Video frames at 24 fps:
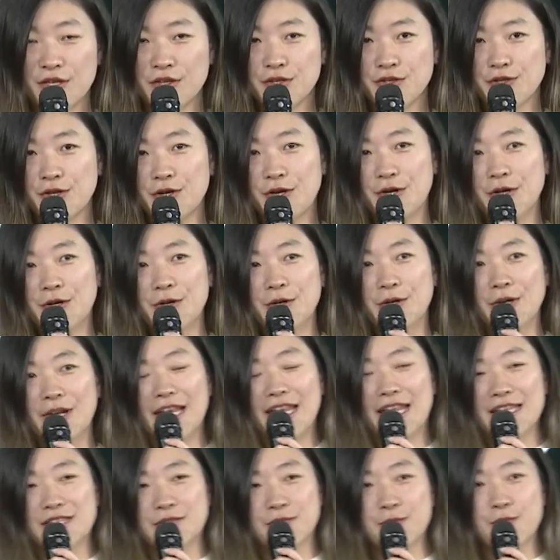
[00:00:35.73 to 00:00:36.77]
So
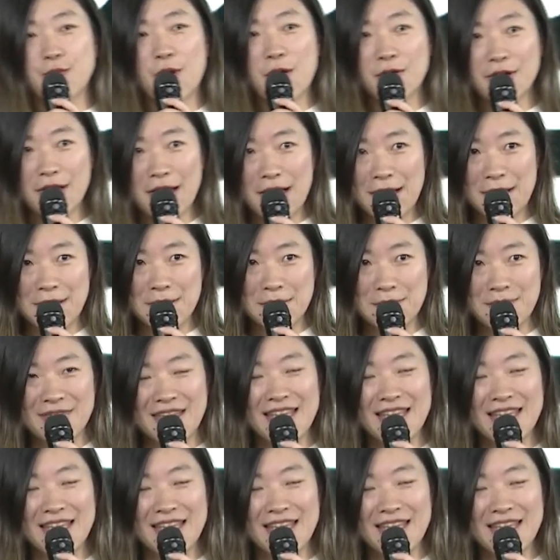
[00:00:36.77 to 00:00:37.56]
let's welcome